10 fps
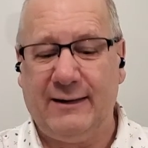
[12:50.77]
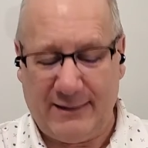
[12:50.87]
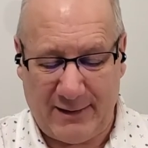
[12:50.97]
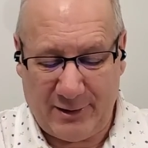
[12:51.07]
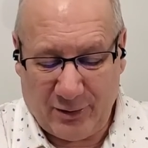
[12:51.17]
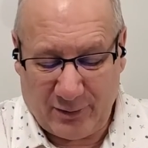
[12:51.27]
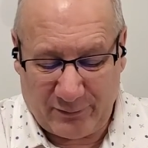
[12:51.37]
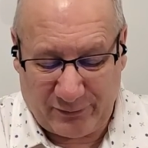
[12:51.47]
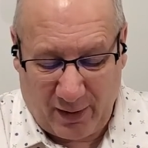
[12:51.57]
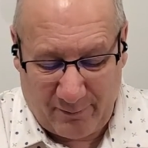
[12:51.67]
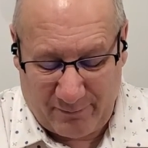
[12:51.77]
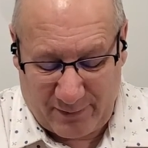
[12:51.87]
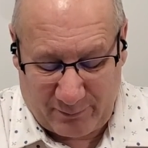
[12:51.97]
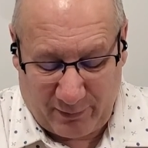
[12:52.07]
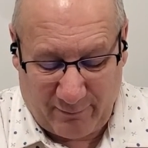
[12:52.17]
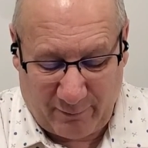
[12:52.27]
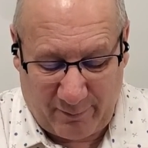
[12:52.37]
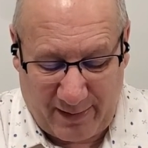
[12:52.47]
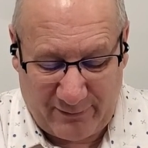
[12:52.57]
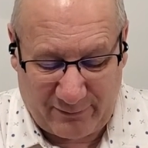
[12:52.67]
The
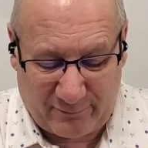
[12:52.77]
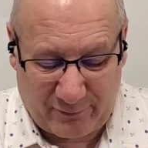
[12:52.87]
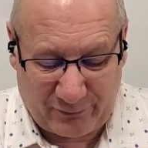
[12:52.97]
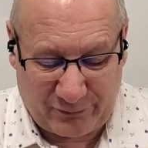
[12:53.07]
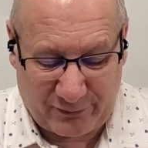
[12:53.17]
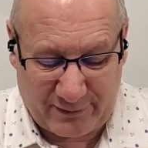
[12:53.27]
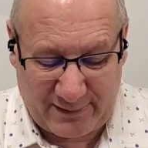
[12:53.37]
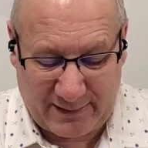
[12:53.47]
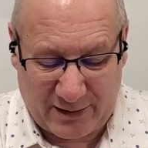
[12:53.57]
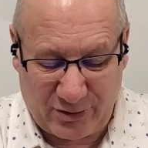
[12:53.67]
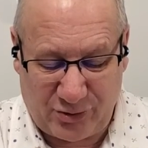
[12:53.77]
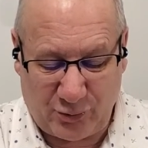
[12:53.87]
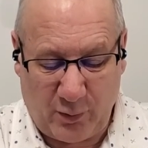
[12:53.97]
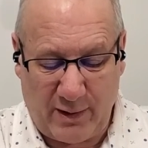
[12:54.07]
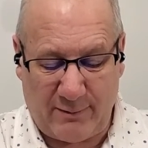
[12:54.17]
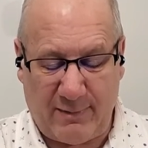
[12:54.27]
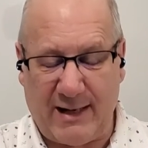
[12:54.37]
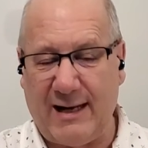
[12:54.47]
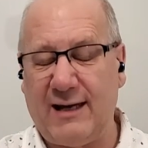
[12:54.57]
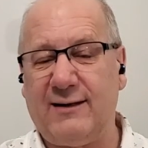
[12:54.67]
proverb ends in verse 13, and joy
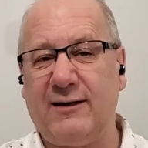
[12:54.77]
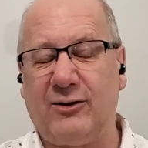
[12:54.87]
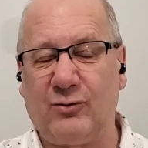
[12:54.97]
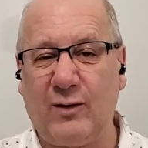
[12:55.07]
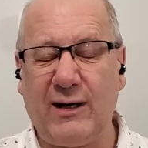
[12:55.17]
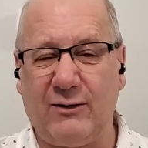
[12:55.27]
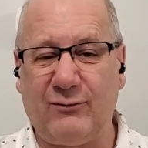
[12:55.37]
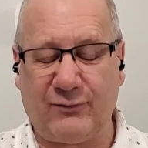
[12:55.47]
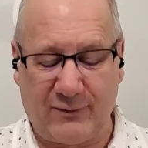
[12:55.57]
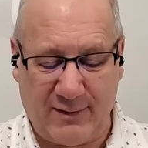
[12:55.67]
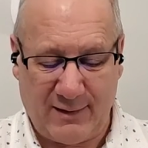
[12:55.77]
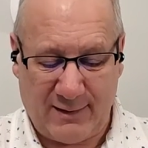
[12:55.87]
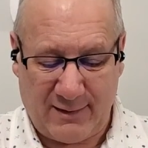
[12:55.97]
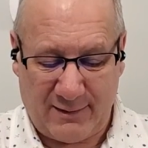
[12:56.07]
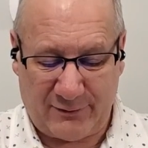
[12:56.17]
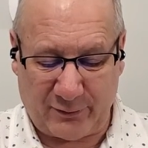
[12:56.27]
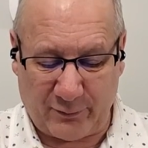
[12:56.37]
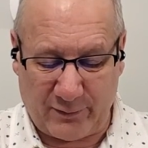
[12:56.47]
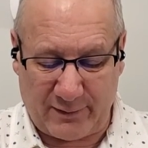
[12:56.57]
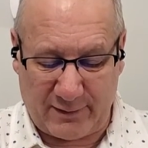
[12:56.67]
may end in grief.
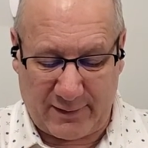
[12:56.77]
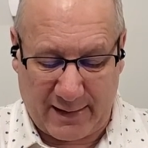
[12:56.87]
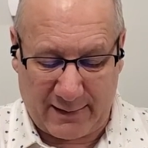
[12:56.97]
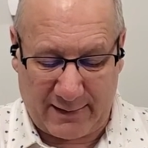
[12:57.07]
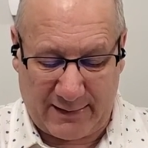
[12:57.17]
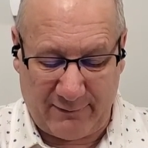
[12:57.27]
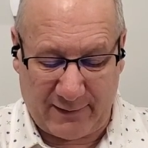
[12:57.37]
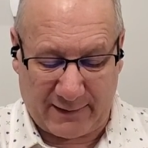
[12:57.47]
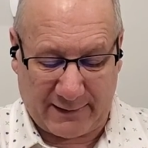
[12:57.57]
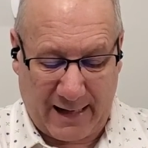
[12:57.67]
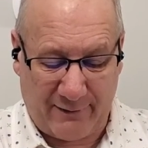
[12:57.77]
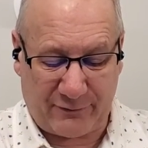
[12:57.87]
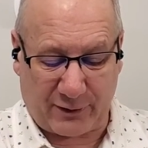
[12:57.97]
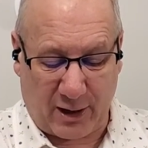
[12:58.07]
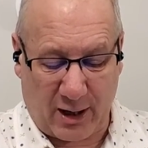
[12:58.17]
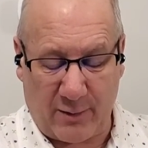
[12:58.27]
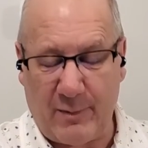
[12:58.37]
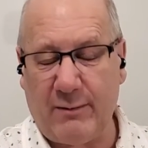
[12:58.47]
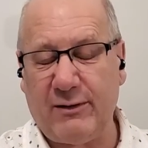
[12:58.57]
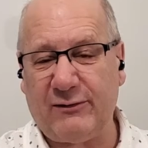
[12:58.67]
So that even in laughter, a heart
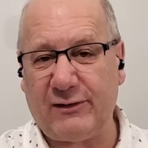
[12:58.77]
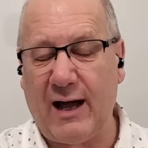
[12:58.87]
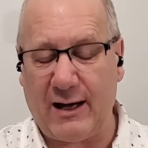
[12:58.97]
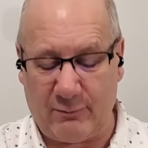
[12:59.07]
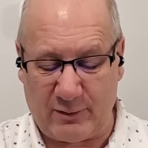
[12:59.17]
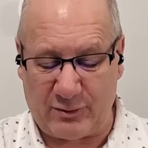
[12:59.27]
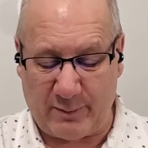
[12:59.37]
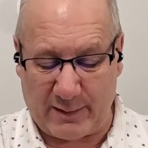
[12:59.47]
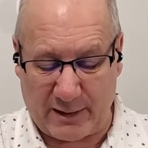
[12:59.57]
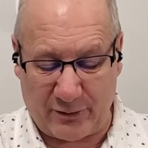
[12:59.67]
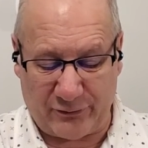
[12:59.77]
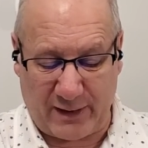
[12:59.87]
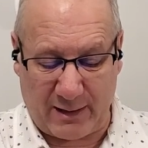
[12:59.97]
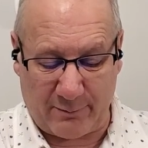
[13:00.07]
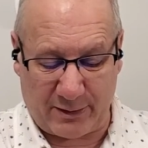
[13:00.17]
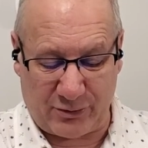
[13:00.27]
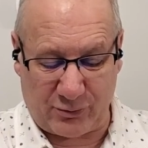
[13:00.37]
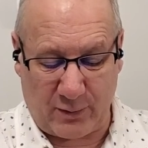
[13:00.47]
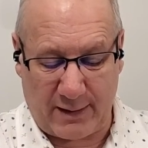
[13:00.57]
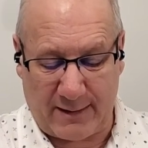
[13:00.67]
may be sad, which you might understand, but
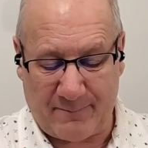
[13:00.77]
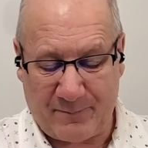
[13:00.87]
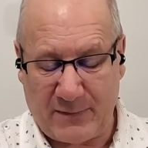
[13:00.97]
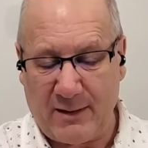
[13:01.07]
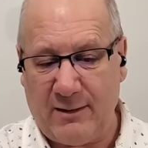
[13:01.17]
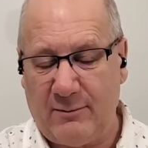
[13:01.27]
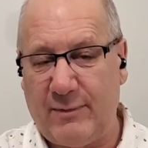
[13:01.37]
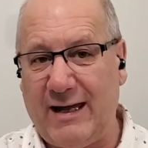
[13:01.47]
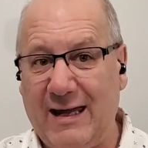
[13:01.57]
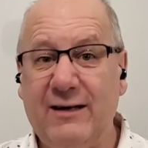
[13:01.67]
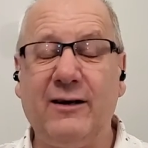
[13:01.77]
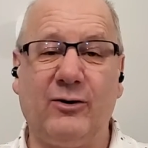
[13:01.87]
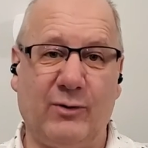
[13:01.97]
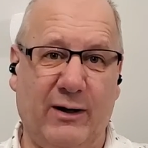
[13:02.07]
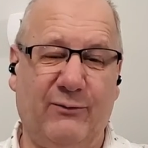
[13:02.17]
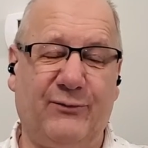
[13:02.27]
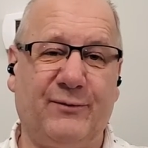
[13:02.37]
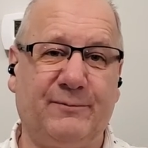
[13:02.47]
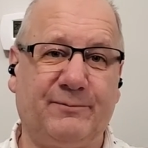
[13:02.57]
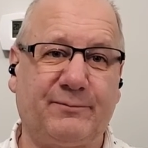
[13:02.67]
joy may end in grief.